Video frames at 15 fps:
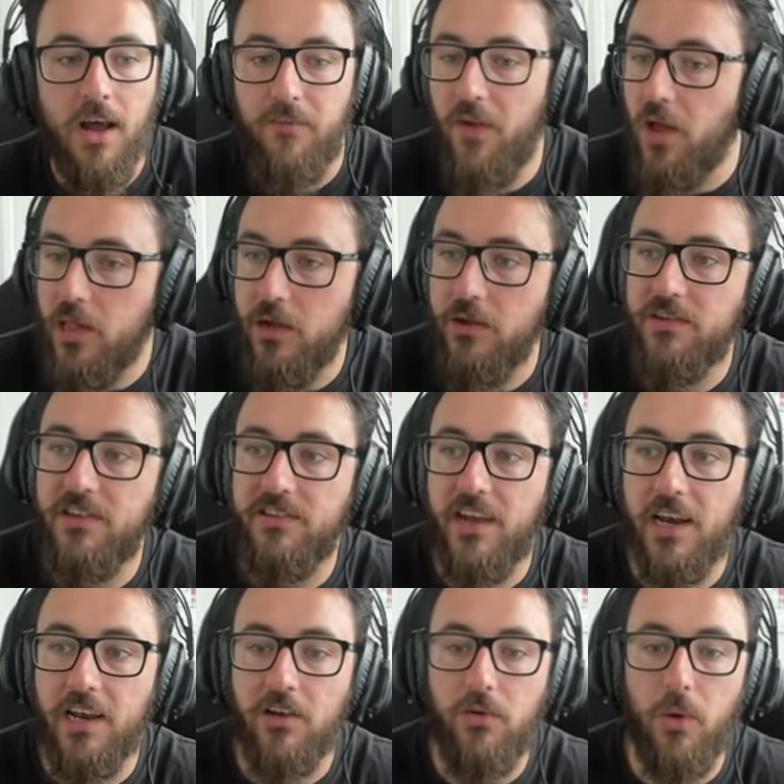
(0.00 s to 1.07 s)
Aphelios is
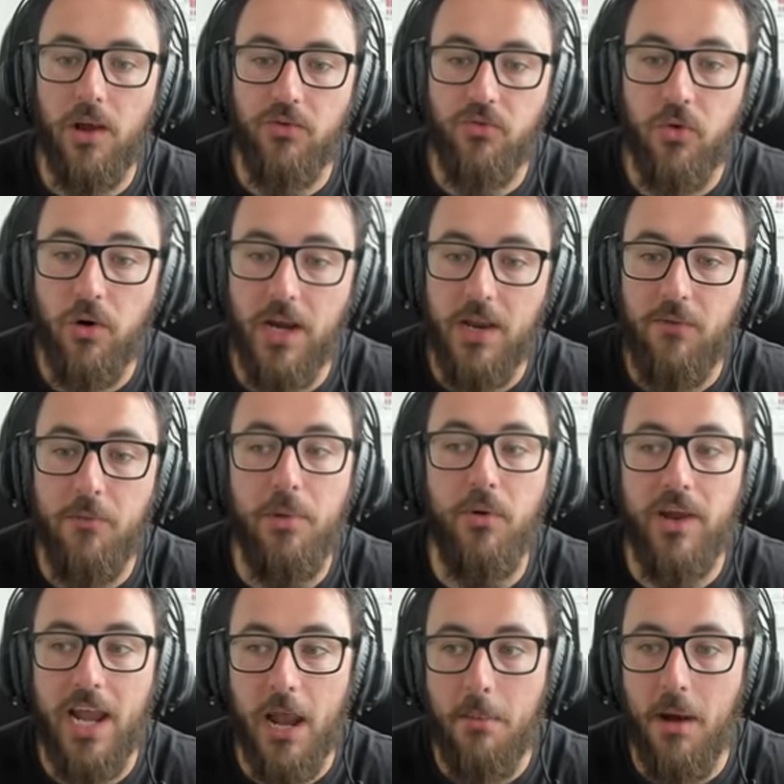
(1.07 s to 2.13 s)
getting quite strong and even
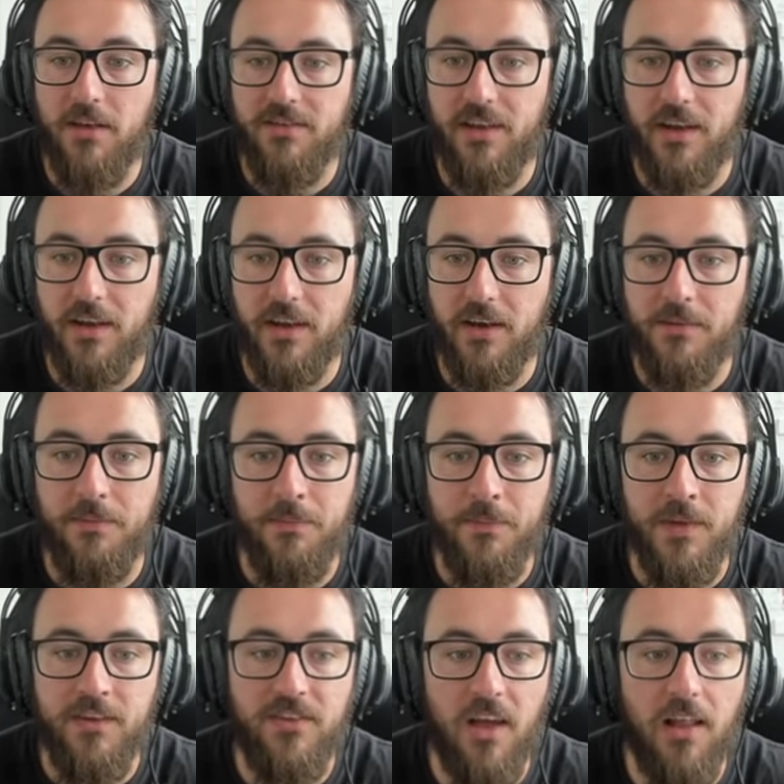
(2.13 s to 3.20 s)
building MR second.
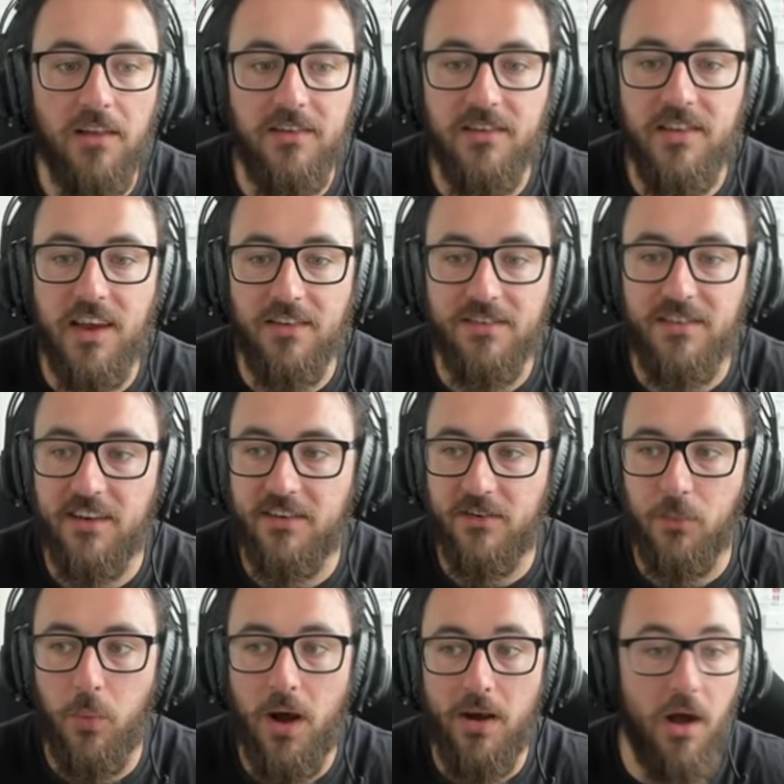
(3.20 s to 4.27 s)
Sylas is now 6
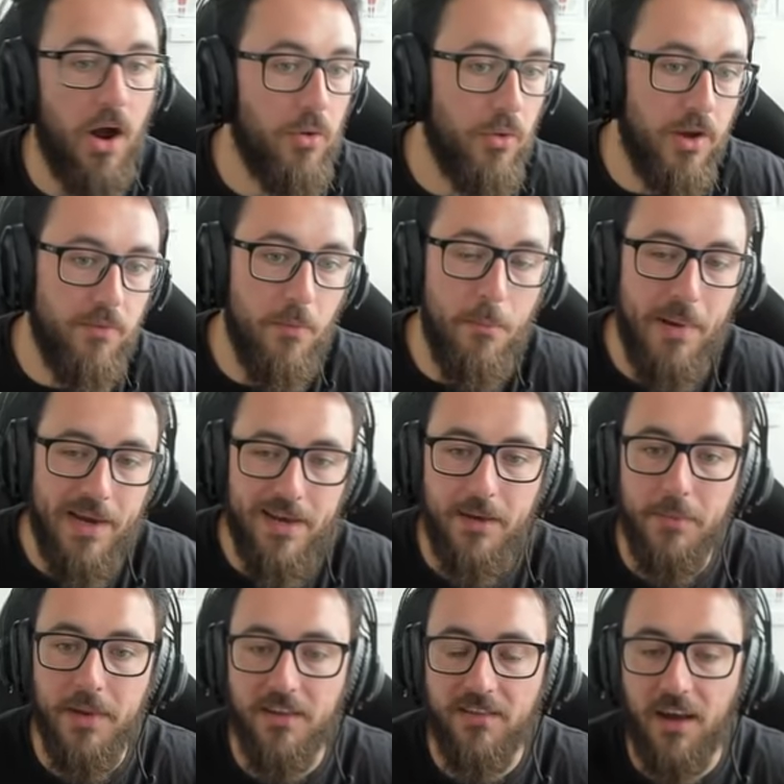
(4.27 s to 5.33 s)
and 1. I don't even beat
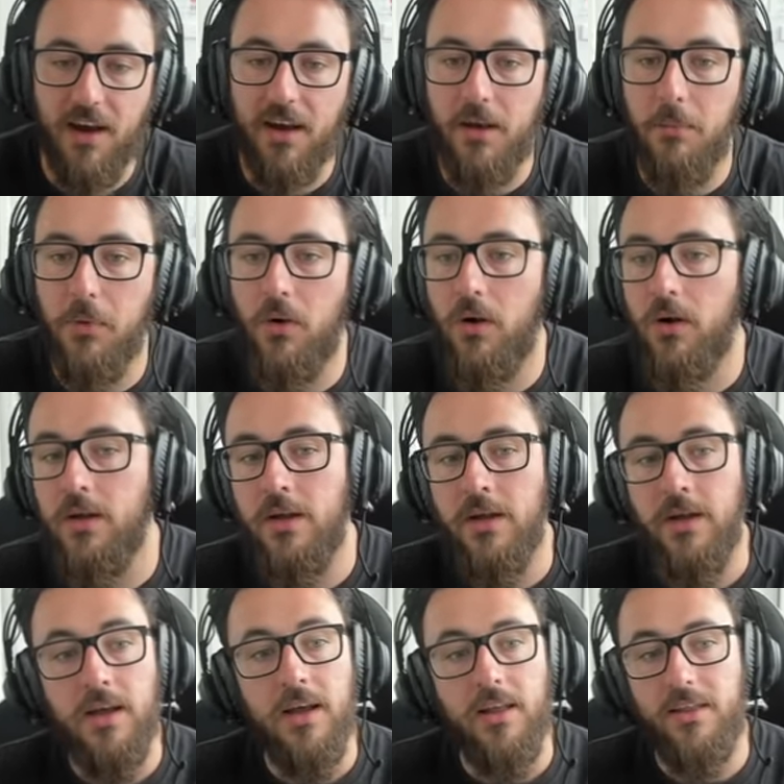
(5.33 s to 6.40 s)
him in the side anymore
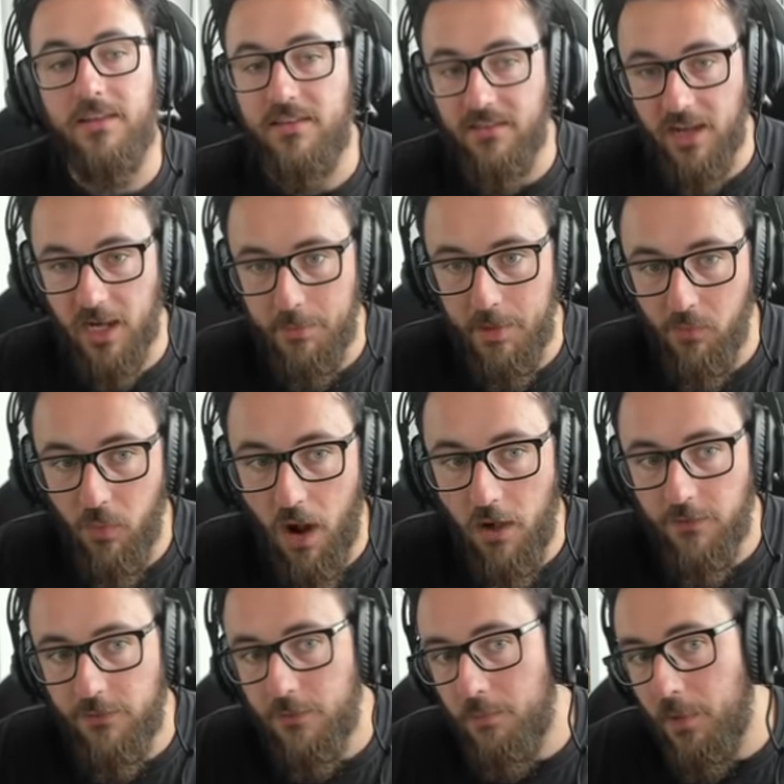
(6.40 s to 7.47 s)
this is going to be
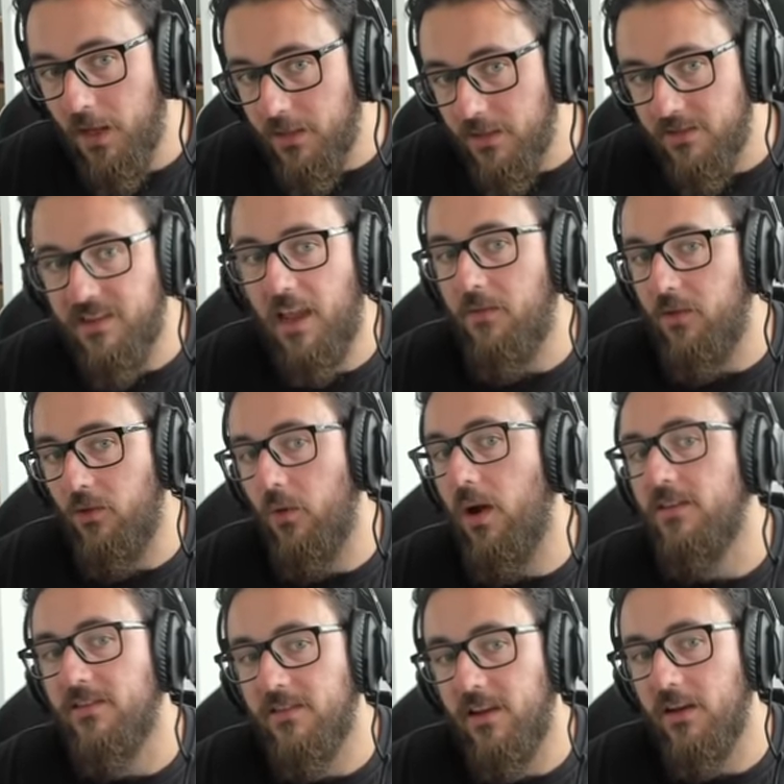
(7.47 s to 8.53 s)
rough. But the saving
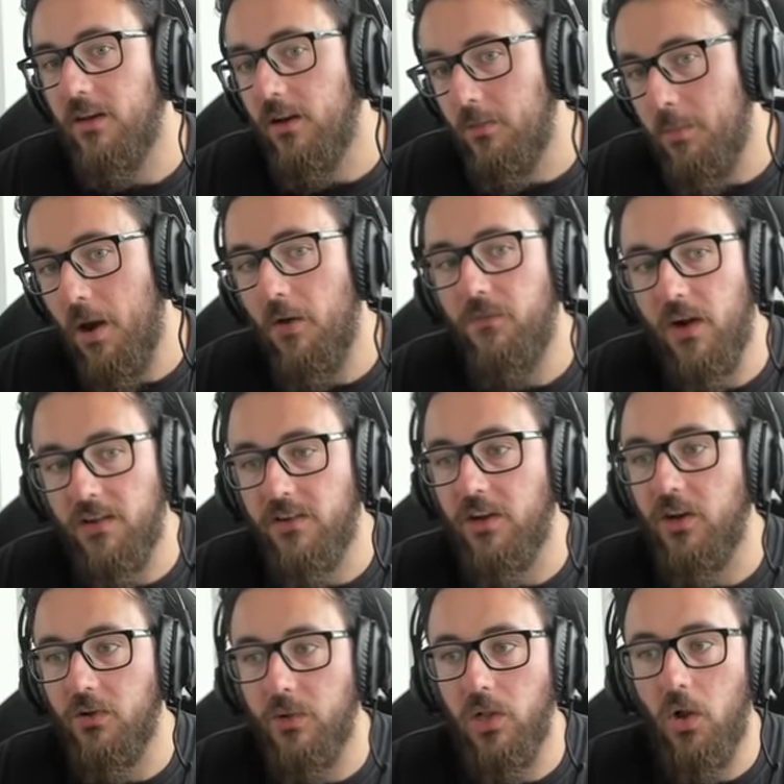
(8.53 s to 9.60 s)
grace is that you know, Malphite's
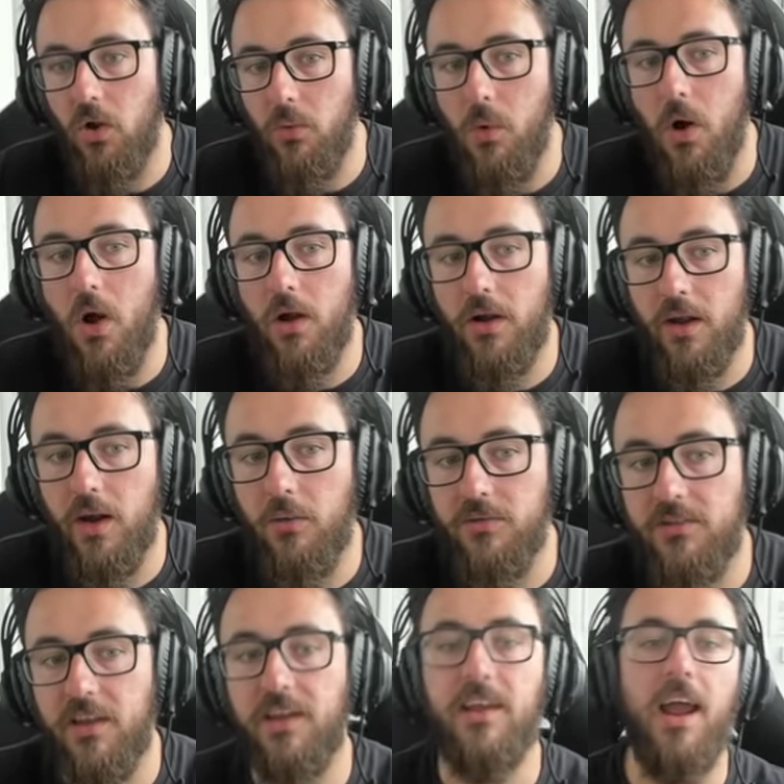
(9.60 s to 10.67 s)
going to do a lot of work, and I
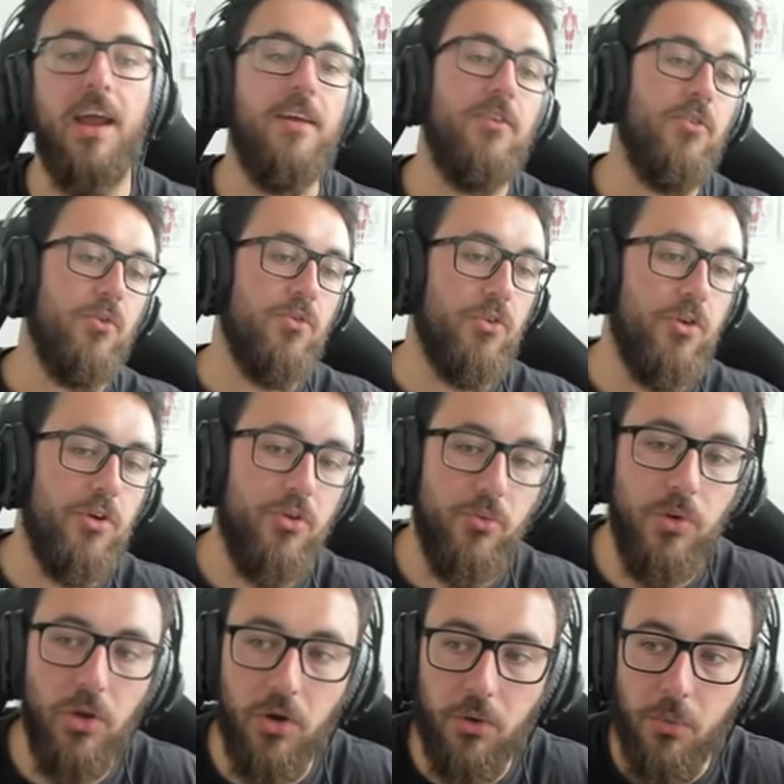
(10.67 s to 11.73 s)
would say Kayn is also going to do
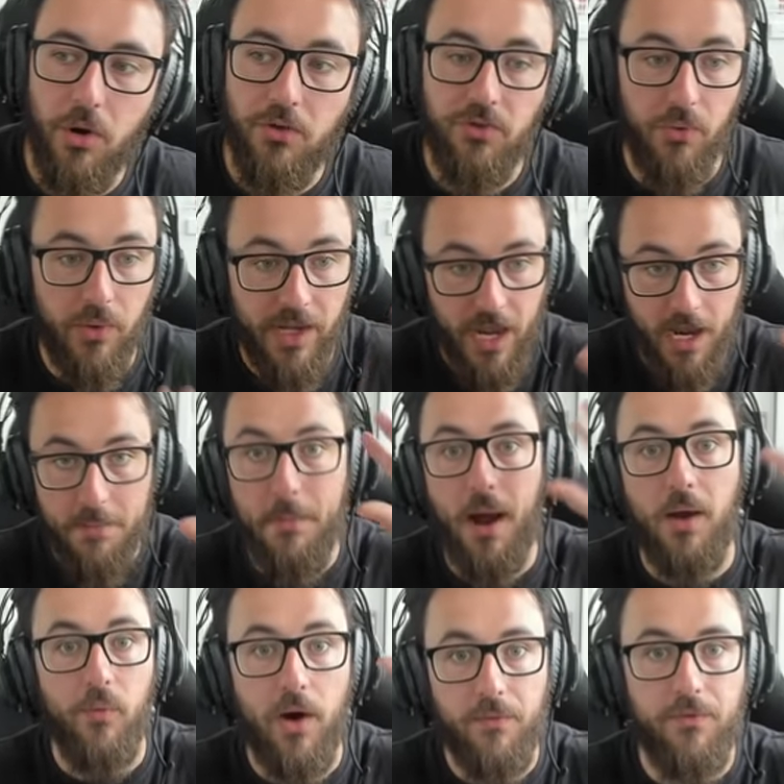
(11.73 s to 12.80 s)
a lot of work. So again, my
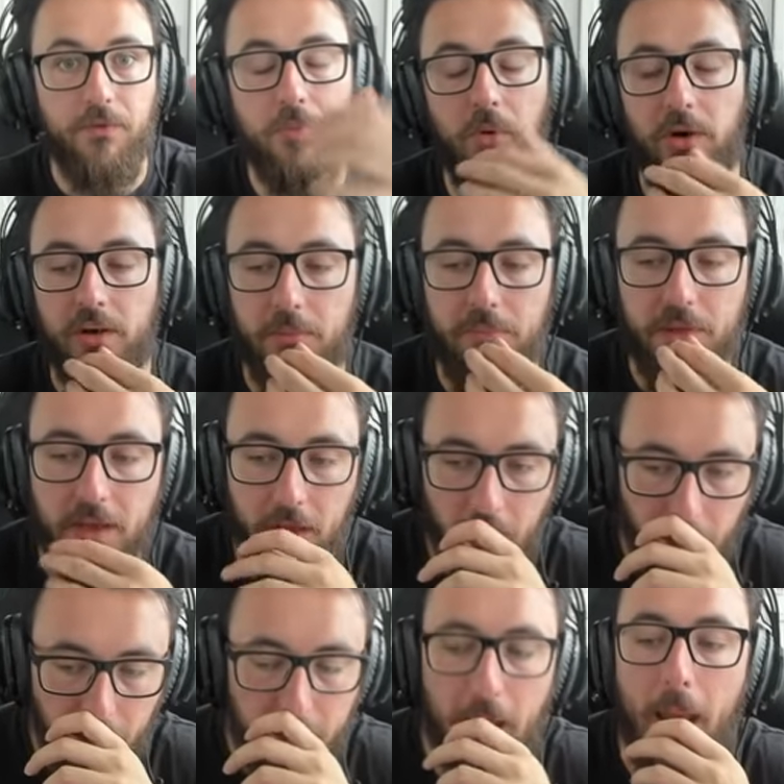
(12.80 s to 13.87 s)
reference point, I'm
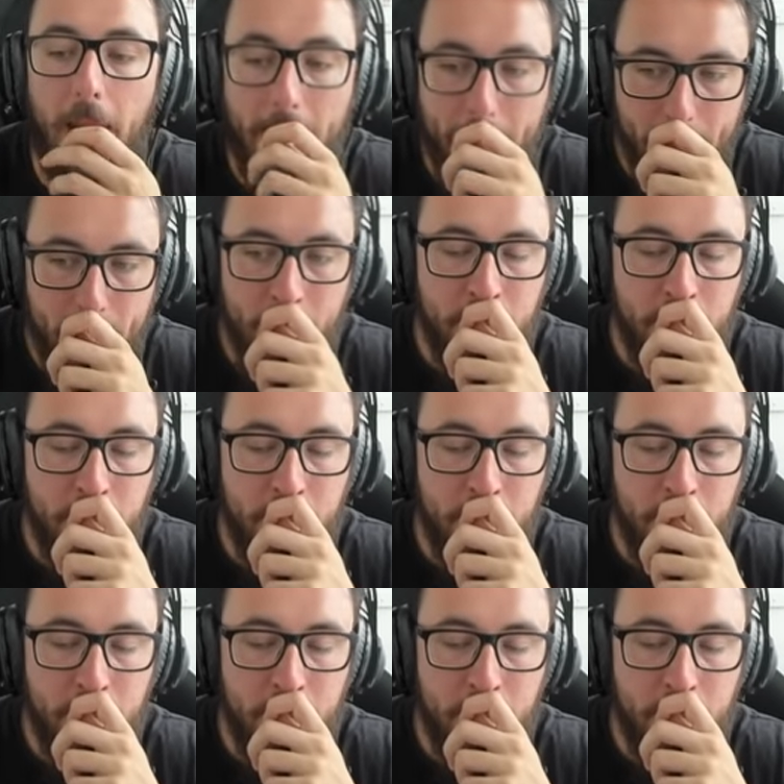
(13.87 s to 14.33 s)
thinking, okay,